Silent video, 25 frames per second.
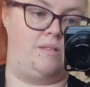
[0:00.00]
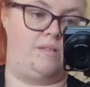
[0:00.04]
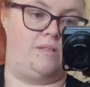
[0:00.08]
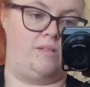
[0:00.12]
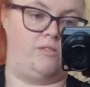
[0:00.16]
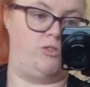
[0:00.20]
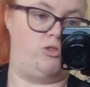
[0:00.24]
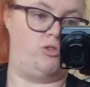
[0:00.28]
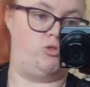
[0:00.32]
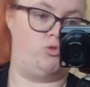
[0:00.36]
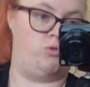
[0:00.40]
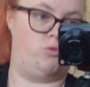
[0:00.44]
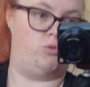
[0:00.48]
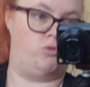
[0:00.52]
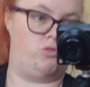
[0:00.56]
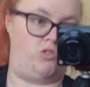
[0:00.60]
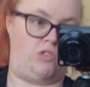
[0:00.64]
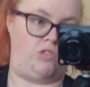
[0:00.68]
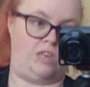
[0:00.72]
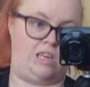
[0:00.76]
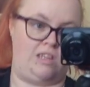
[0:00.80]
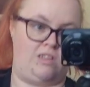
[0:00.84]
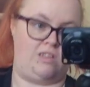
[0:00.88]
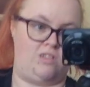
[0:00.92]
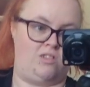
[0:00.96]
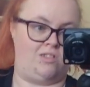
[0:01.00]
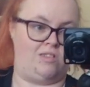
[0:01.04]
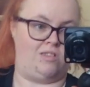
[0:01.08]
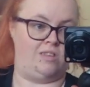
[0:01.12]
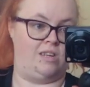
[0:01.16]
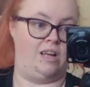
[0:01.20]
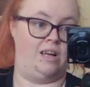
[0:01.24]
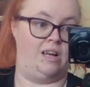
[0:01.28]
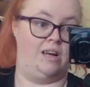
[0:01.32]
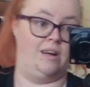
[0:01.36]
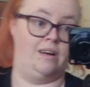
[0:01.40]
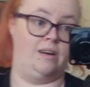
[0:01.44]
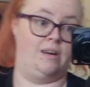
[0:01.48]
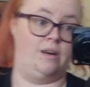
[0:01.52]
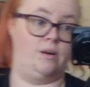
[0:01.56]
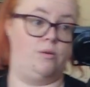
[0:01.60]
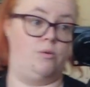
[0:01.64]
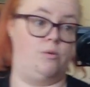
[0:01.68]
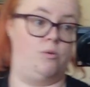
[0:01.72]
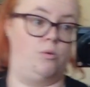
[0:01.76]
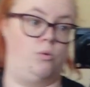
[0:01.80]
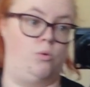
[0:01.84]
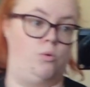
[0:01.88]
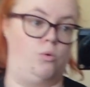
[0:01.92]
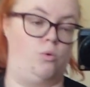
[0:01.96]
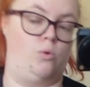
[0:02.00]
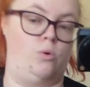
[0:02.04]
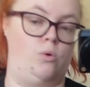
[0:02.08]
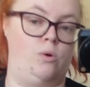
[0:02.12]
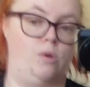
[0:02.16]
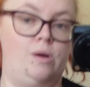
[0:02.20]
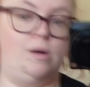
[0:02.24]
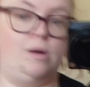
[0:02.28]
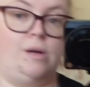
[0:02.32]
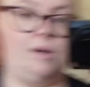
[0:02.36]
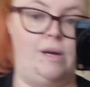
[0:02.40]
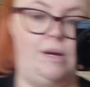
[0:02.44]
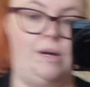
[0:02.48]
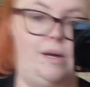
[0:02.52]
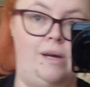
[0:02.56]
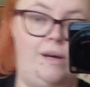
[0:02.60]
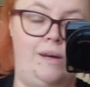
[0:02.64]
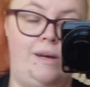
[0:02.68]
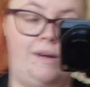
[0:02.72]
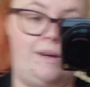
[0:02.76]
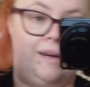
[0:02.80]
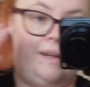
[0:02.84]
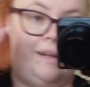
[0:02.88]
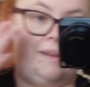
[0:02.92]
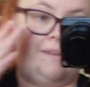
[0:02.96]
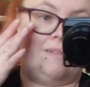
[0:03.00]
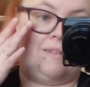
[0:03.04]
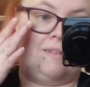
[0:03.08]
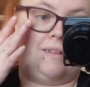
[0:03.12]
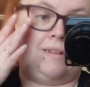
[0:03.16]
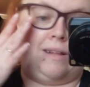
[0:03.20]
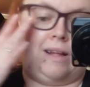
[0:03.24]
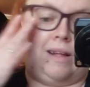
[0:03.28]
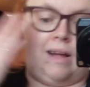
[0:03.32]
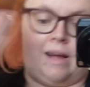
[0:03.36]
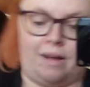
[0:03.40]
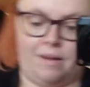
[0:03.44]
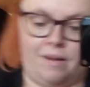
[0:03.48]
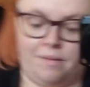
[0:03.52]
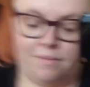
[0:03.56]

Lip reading: with shorts, jeans, or anything like